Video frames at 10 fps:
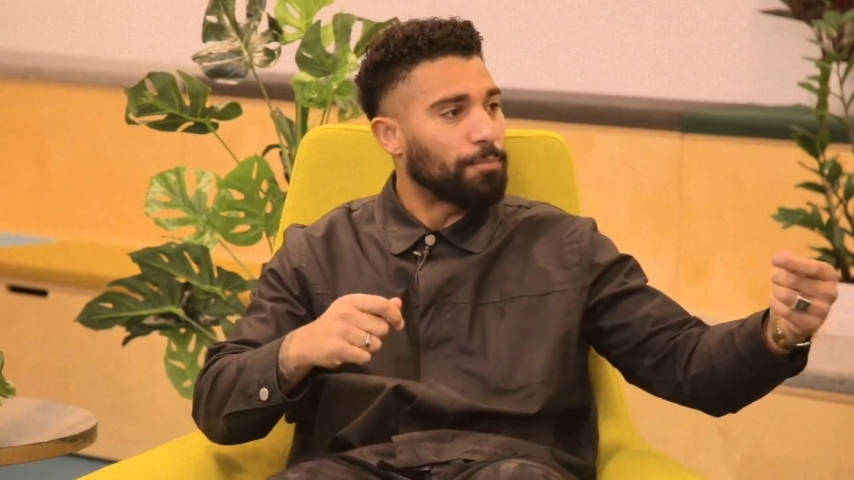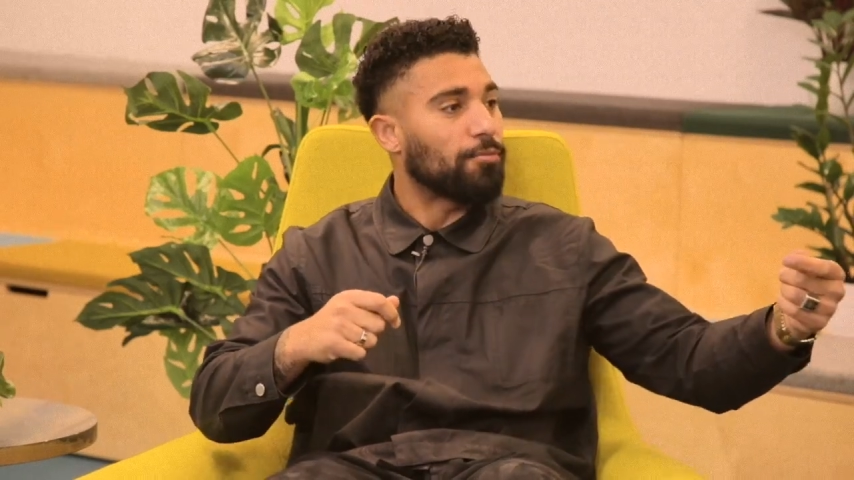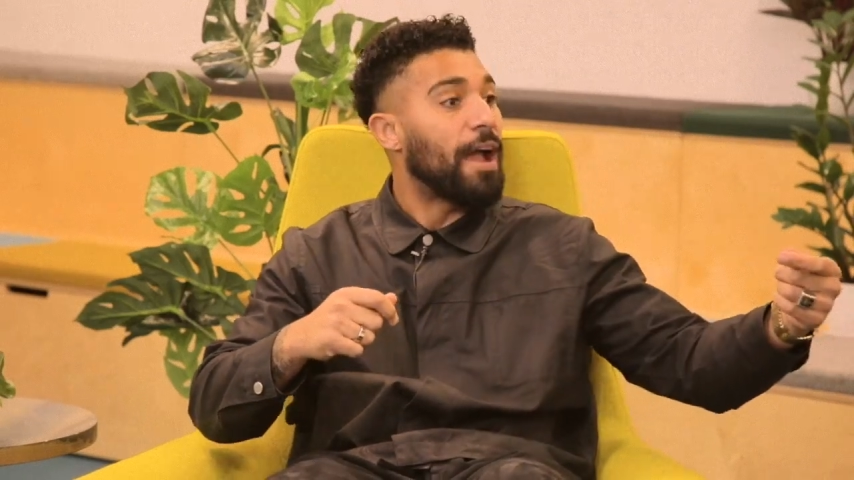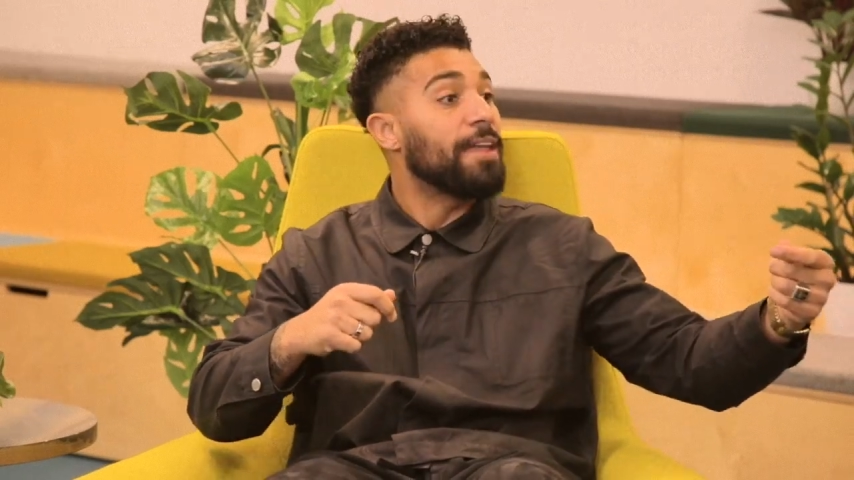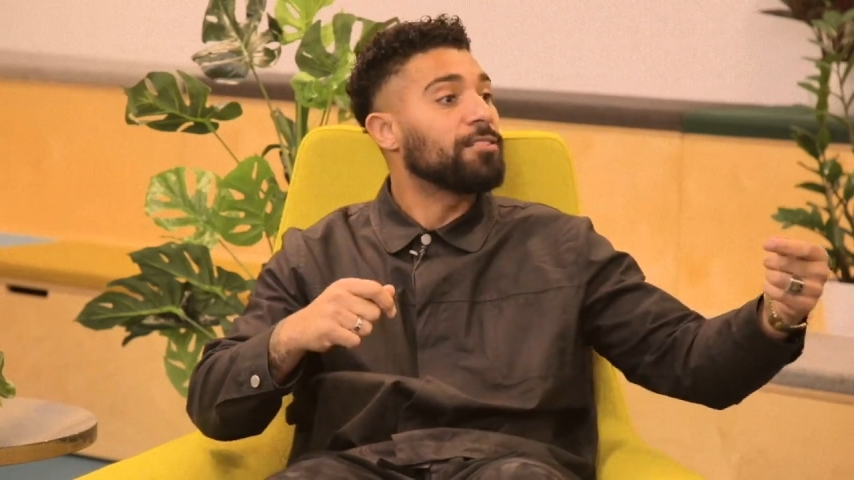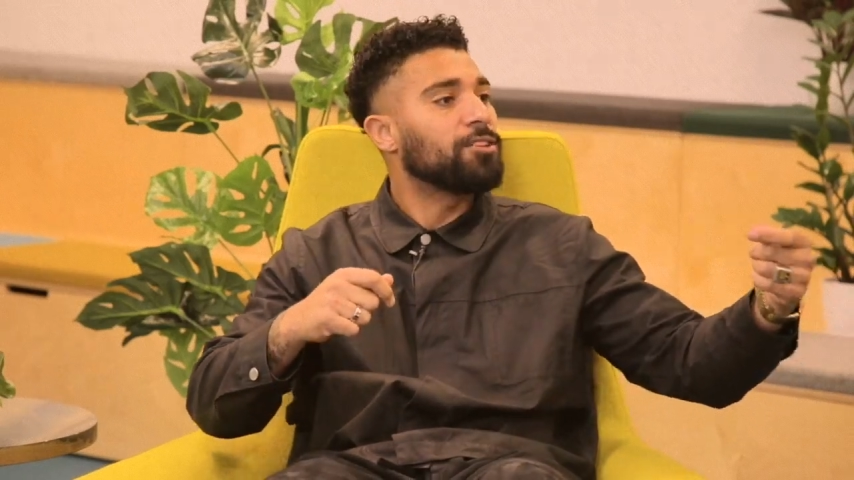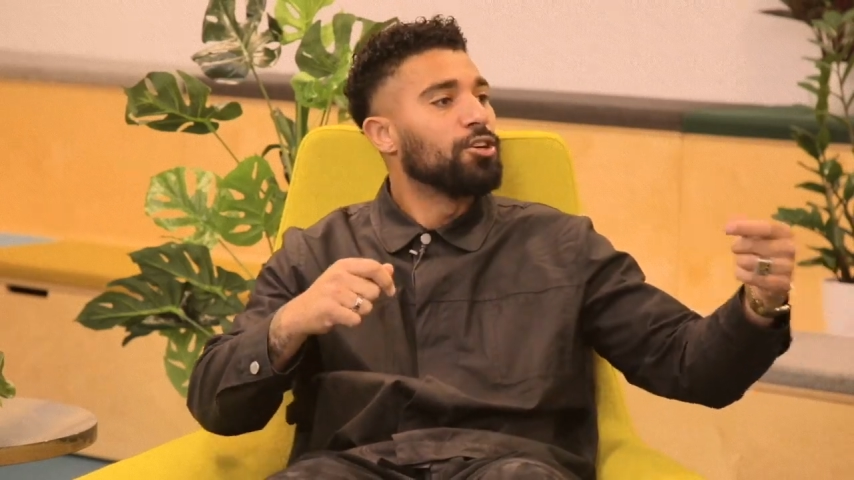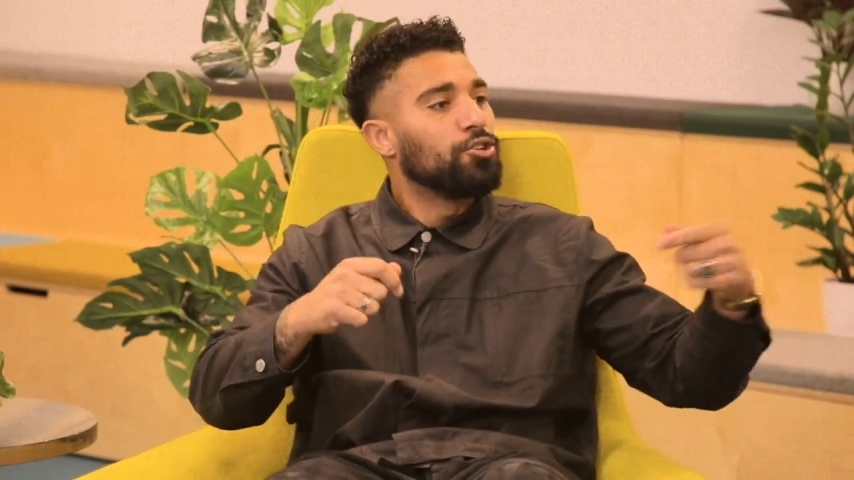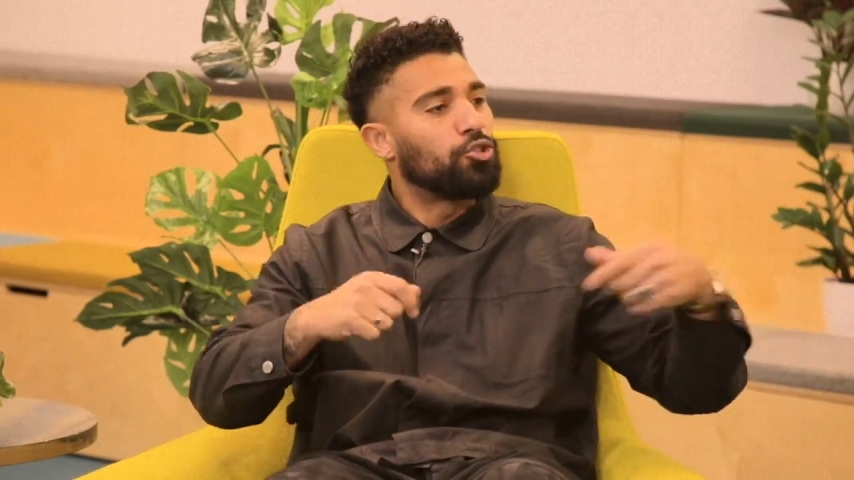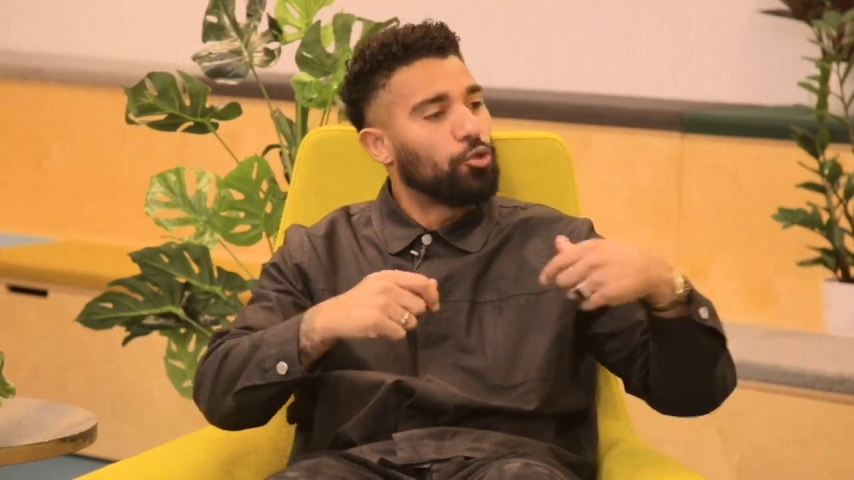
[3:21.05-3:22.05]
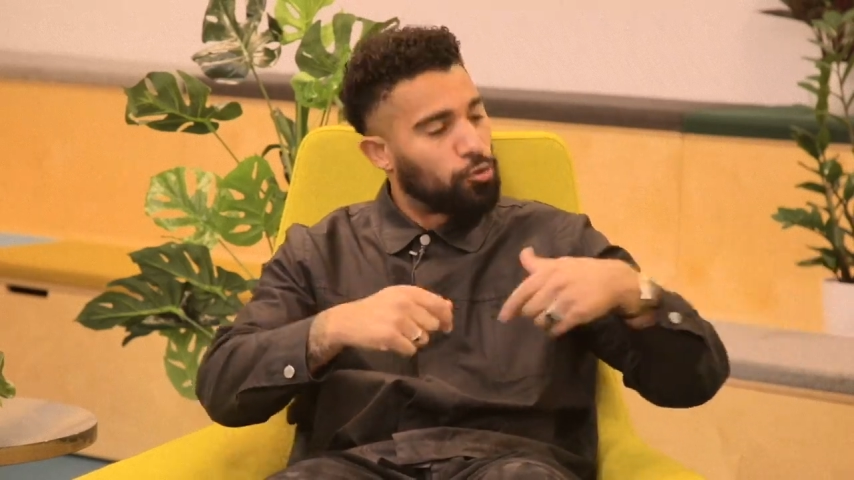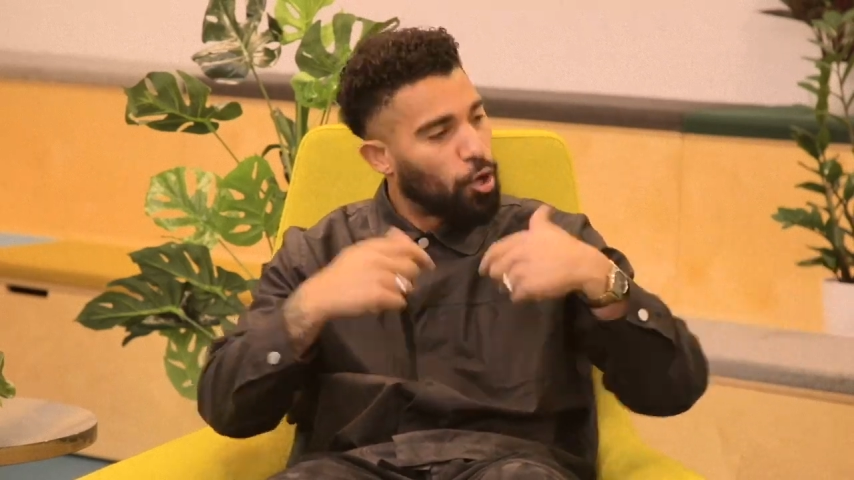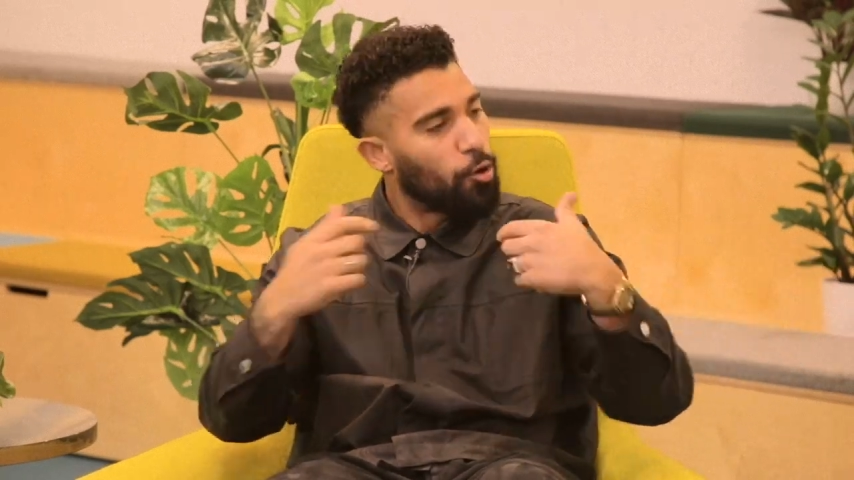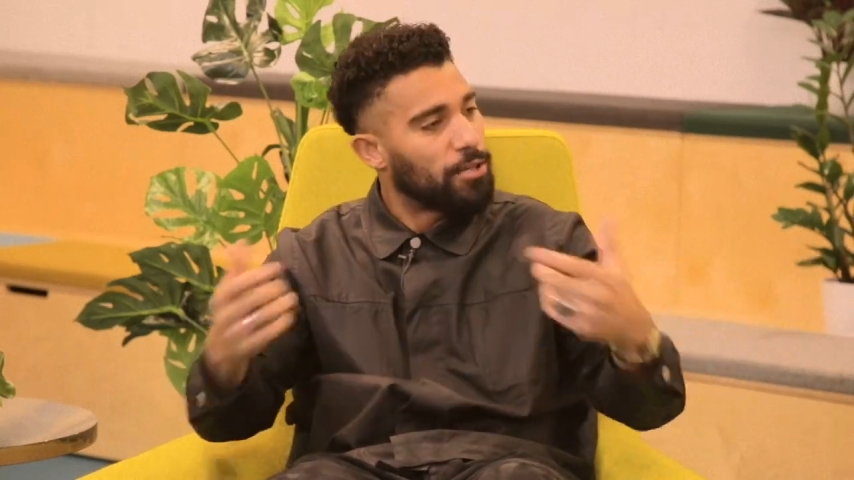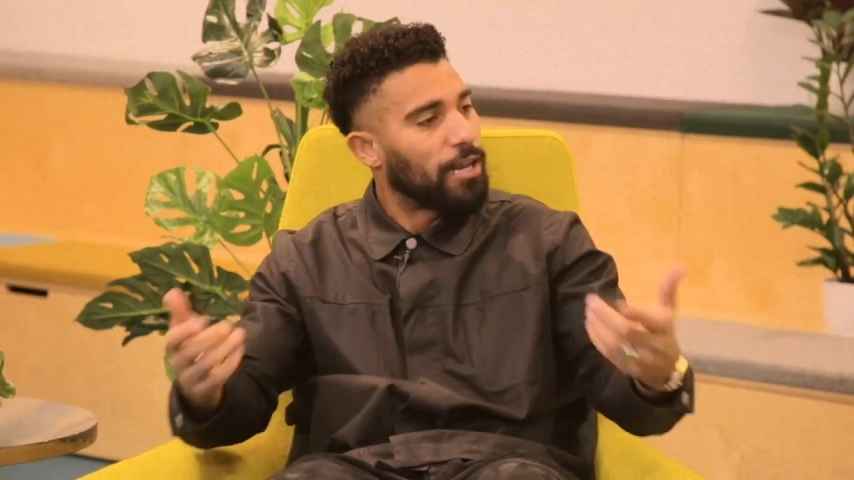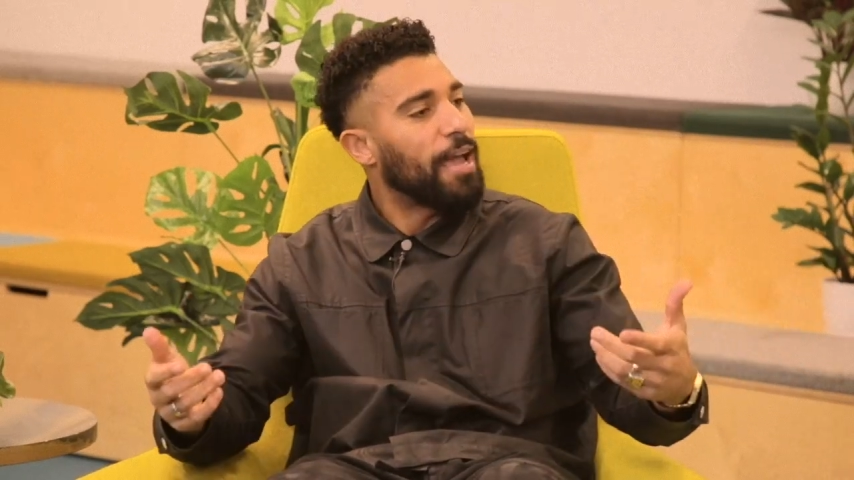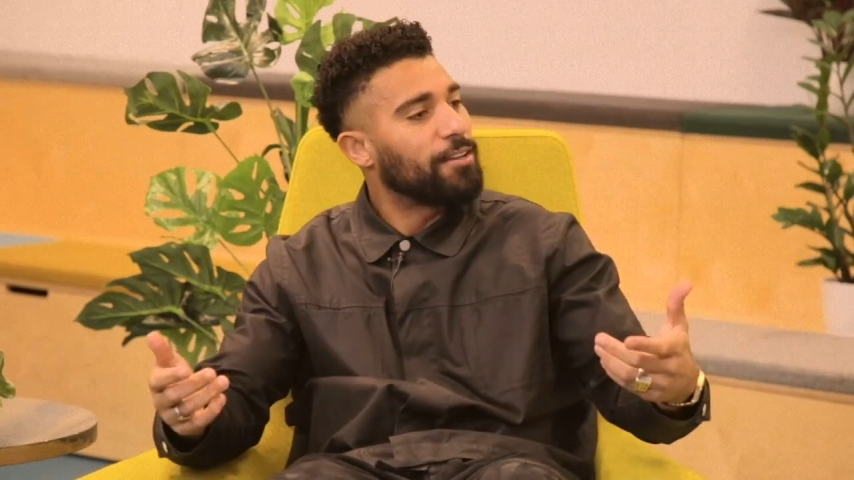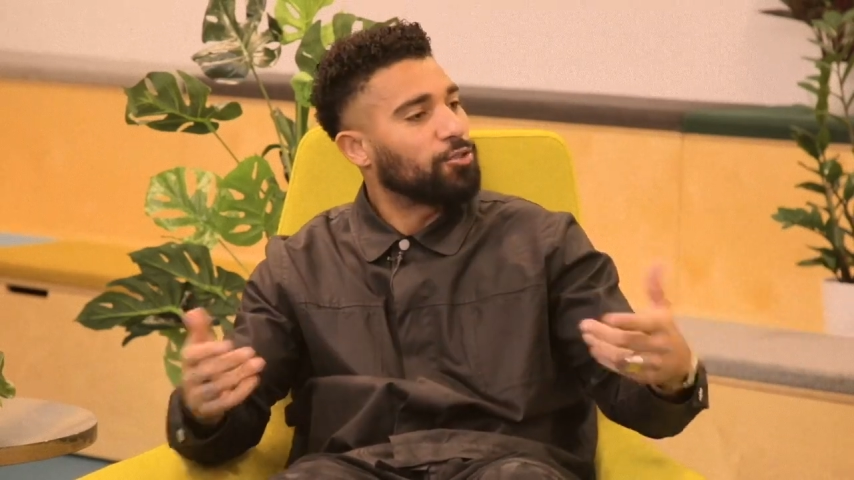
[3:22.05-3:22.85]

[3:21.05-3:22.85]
brand to toe the line.